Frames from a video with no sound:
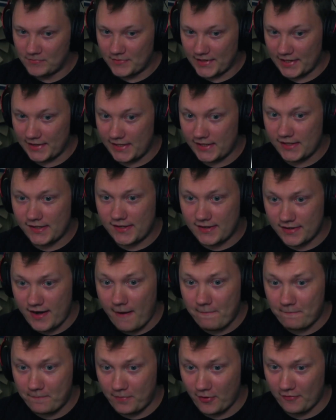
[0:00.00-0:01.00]
little
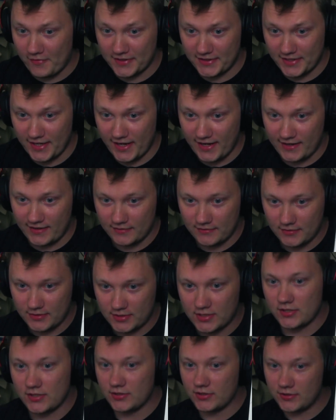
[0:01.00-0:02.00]
crap over there,
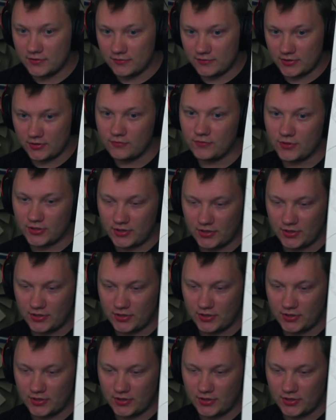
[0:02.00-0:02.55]
so you would